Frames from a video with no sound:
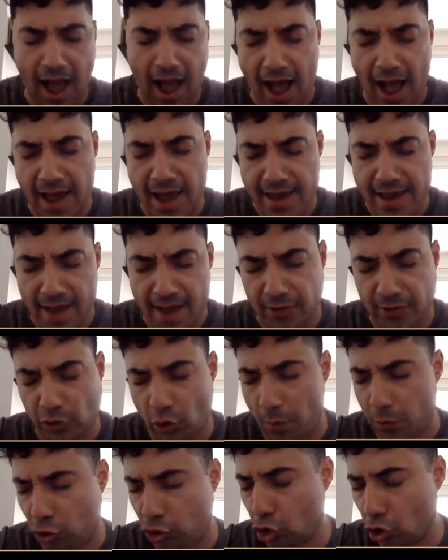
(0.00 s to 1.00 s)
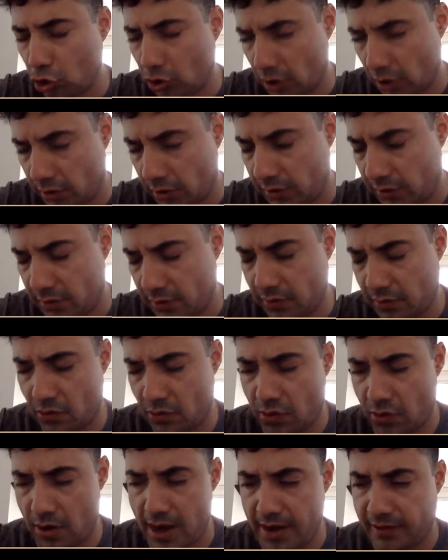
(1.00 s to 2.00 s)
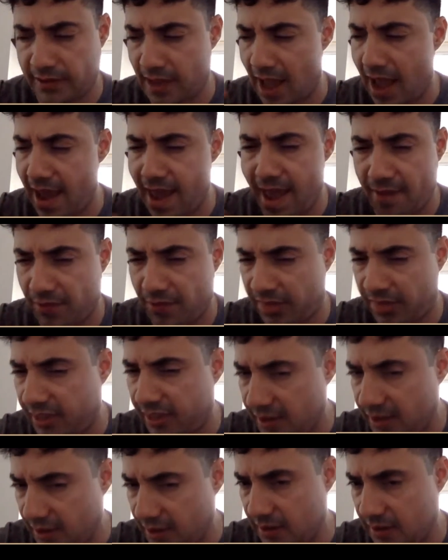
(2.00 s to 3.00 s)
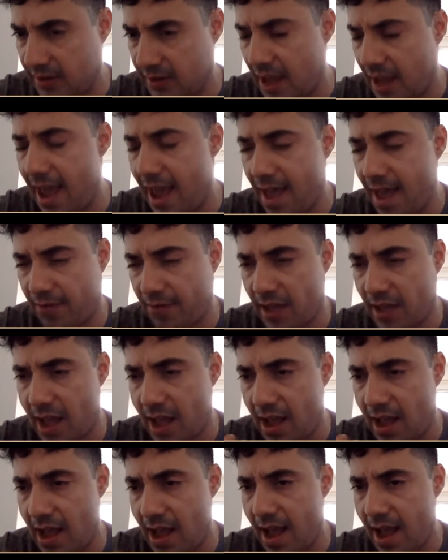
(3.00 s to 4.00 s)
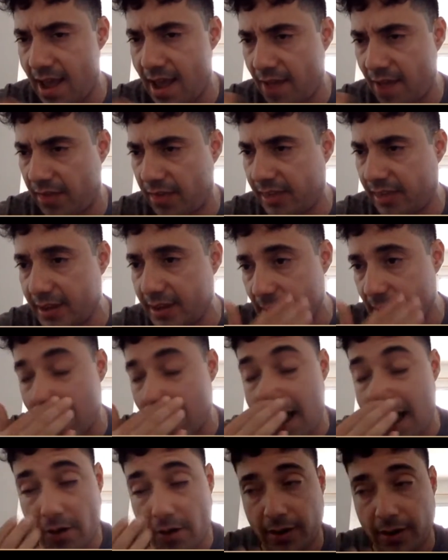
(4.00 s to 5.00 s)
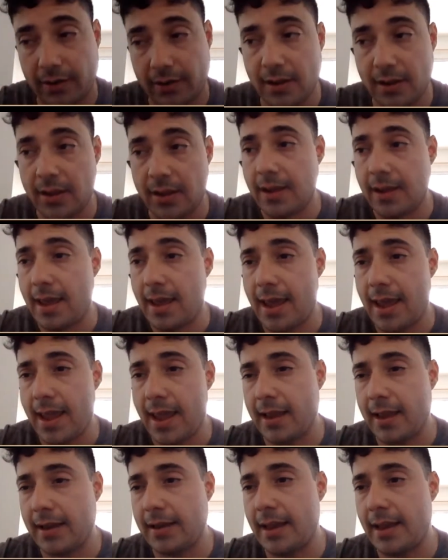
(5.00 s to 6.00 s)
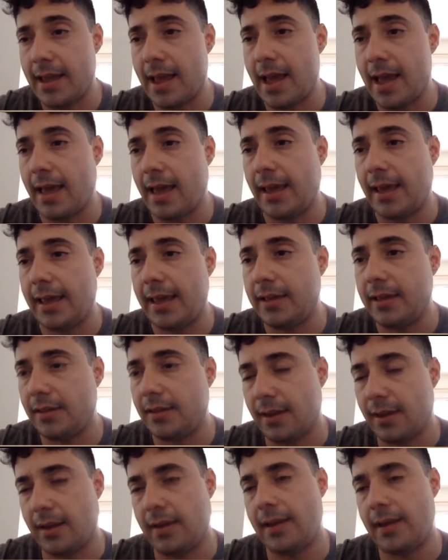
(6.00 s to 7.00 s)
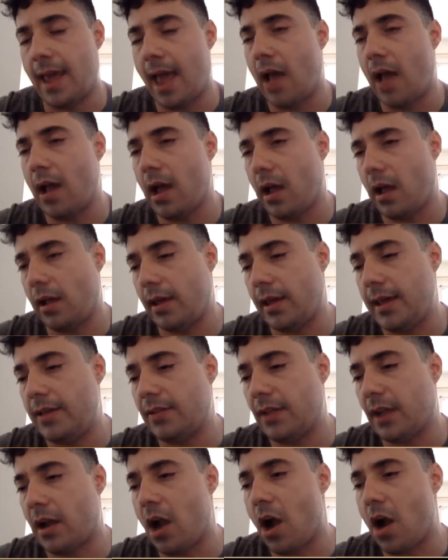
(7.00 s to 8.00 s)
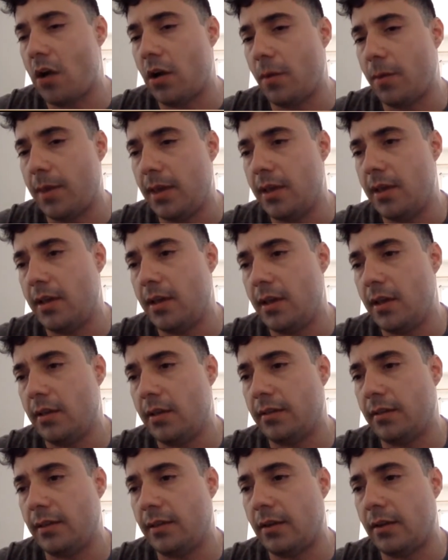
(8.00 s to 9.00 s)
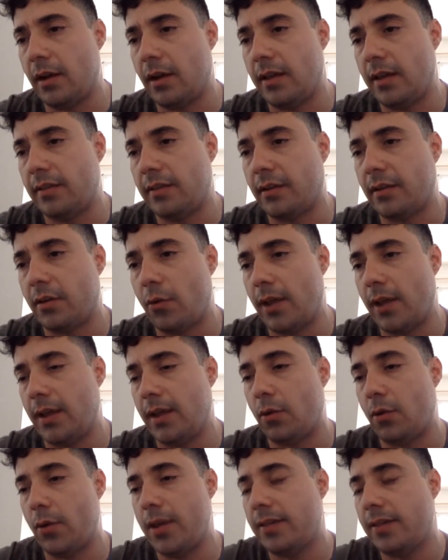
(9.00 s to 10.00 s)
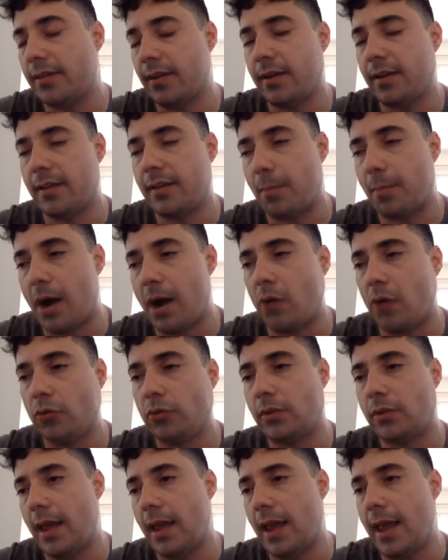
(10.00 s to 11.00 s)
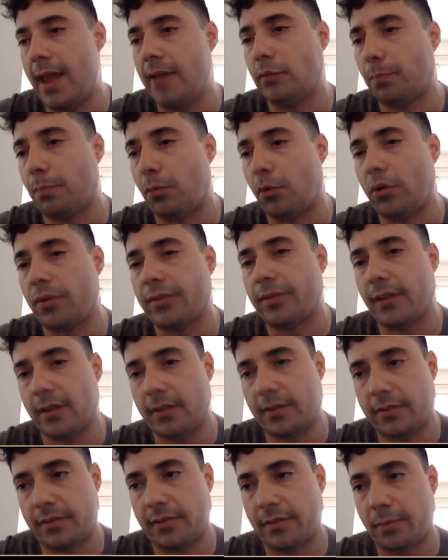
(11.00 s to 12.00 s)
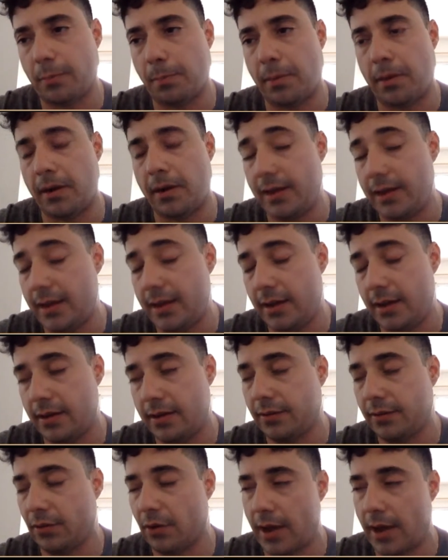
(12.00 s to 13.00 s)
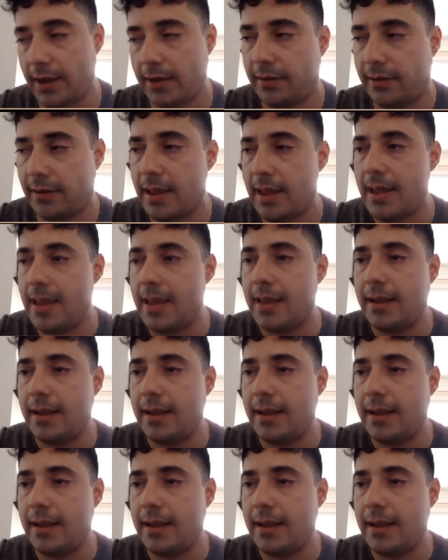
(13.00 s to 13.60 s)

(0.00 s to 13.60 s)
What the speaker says: I have a troubleshooted, right? I have a theme. I have a theme about it. And India economy is increasing about 8% per year, right?